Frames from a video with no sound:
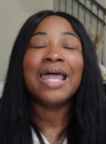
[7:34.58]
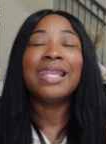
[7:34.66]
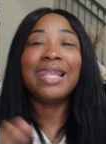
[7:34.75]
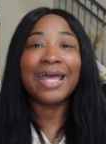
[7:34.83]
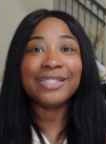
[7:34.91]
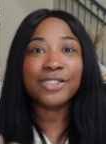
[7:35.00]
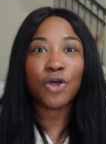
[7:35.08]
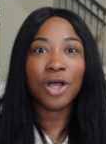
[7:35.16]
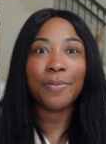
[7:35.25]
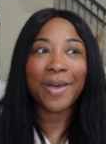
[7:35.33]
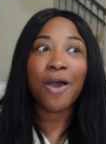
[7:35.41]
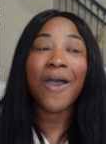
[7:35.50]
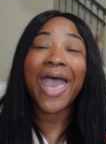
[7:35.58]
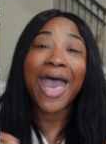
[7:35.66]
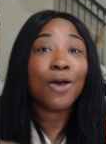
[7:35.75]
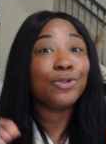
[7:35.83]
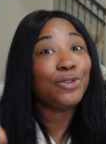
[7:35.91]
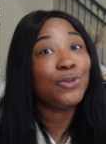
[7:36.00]
let's talk about
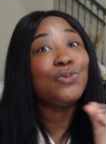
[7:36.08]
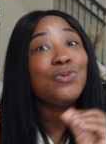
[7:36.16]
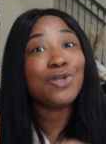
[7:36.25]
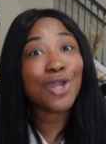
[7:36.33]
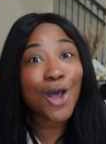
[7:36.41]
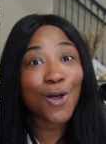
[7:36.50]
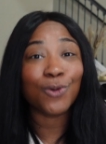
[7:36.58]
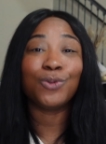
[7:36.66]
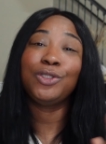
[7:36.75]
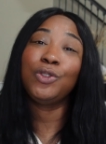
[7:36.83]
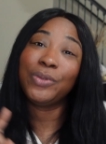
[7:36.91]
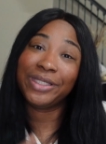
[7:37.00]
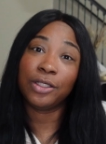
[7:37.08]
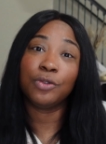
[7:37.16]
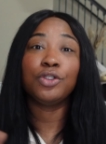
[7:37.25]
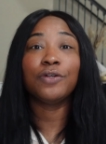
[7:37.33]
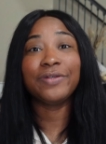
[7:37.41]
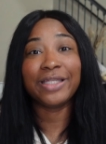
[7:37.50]
how you know you
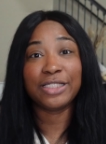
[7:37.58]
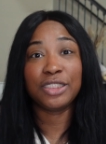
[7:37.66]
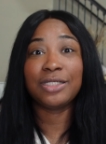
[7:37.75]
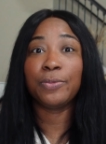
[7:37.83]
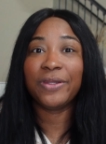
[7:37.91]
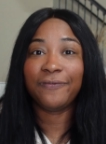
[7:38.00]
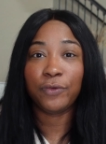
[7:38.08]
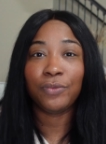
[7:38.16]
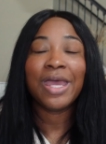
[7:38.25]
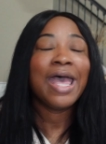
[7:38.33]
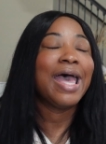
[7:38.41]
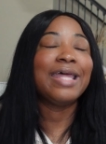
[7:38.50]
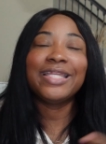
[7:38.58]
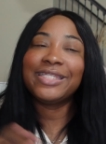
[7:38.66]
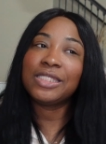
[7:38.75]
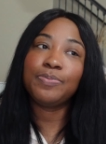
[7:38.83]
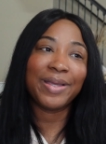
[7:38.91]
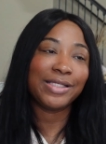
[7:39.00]
healed your relationship with food. And this
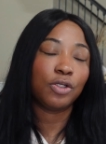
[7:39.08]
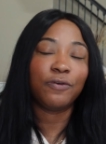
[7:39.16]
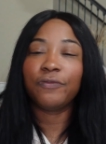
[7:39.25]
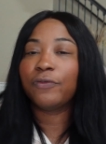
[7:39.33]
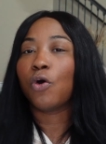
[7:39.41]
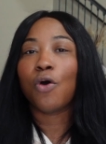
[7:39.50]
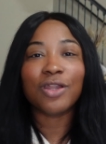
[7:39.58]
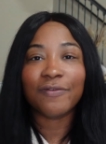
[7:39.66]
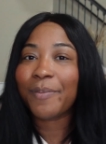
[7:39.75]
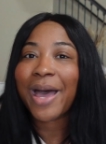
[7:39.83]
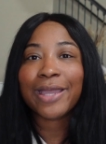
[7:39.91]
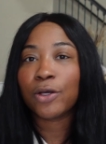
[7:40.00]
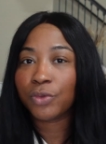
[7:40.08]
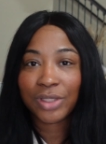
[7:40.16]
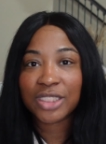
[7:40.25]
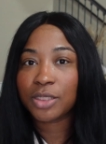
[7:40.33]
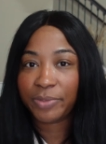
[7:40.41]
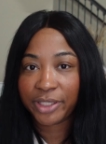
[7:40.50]
is based off of all of my own
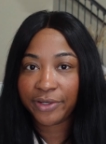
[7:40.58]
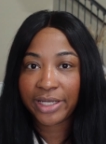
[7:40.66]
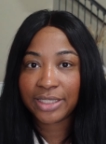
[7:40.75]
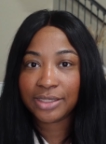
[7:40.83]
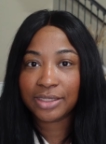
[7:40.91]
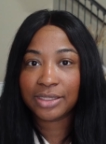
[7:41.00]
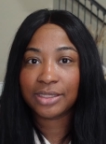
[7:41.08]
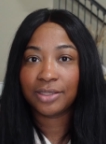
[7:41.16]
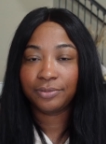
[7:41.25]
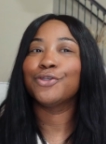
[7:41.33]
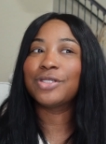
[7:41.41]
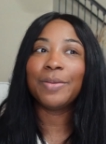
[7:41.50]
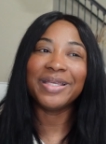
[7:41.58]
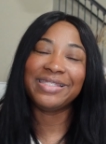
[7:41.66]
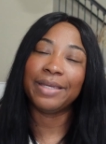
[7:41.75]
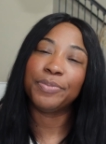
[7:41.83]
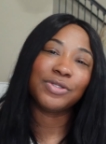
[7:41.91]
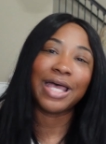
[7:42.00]
experience. So some
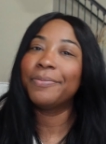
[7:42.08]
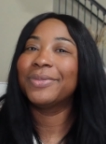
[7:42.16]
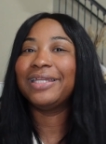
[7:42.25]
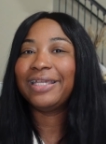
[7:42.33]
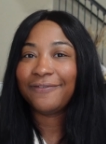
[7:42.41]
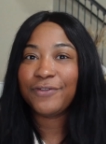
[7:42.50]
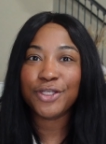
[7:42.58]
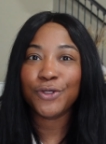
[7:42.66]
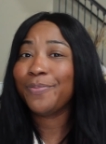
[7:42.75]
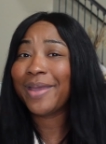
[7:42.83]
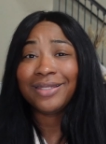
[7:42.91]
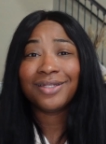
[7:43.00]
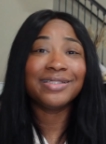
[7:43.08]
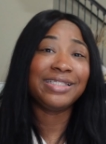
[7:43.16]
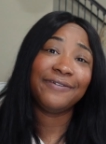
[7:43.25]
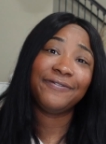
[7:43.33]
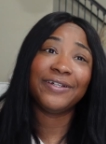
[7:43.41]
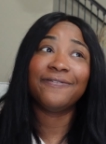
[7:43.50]
examples I'm gonna give to you may look
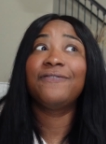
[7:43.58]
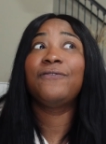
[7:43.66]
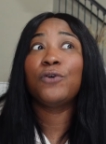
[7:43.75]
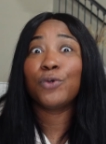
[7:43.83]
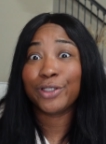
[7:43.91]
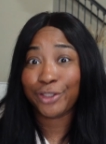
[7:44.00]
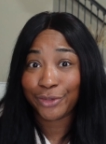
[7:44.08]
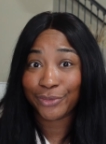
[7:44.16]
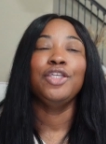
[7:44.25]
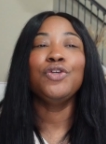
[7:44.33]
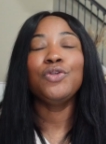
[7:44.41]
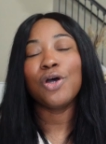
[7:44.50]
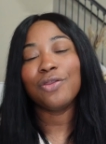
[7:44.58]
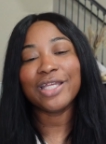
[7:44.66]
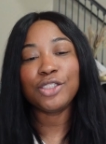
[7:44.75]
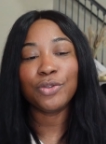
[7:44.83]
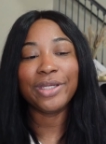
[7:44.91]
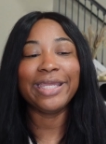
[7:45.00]
different for you. You know
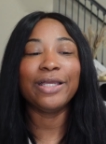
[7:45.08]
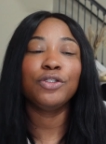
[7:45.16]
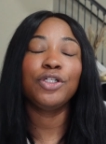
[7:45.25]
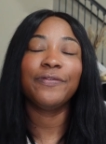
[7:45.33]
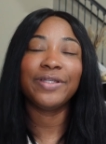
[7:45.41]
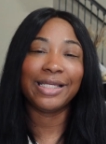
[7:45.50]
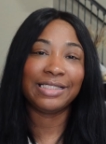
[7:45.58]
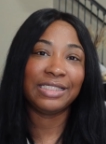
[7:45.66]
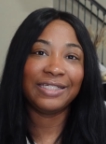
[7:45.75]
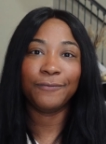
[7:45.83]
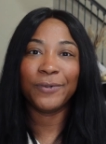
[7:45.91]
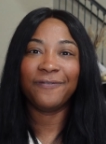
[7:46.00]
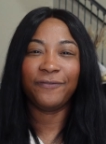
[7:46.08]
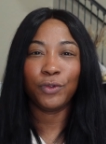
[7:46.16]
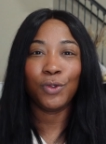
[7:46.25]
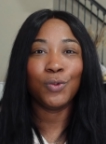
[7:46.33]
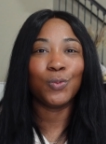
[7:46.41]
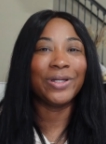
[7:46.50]
that you healed your relationship with
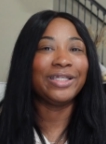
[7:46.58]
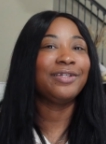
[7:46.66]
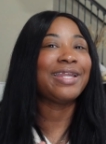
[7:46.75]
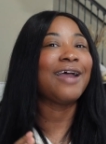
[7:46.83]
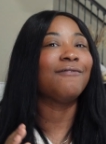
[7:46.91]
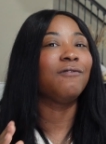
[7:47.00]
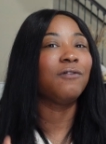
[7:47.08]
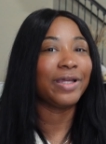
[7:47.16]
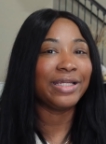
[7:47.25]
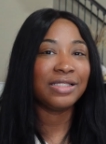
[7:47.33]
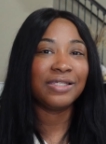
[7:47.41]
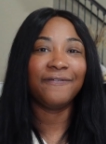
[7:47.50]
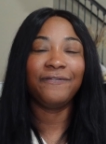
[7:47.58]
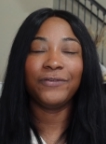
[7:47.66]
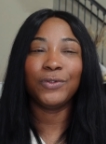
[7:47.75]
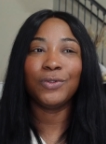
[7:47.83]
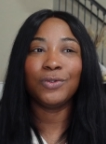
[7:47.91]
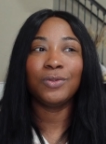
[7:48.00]
food when you're not running to
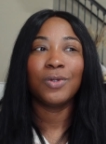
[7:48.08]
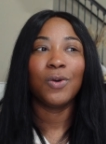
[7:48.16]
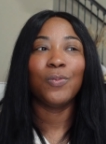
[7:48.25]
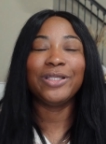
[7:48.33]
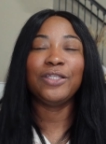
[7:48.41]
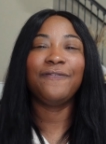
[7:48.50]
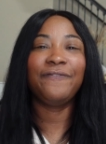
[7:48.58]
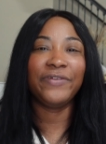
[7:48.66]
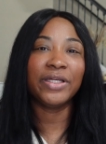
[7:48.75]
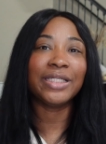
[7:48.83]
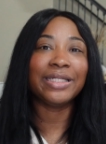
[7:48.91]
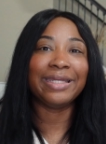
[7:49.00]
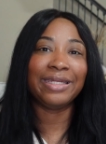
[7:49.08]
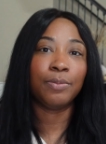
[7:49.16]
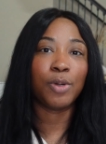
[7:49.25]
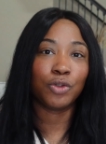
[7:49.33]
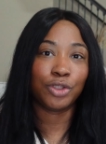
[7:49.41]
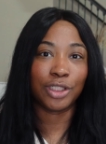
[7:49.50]
food when you feel an, an
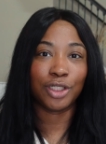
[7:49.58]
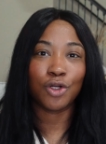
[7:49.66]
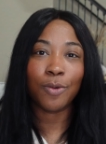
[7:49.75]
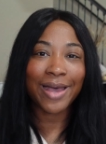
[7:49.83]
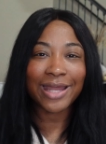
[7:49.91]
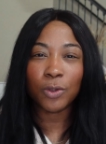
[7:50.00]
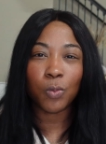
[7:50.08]
emotion, no matter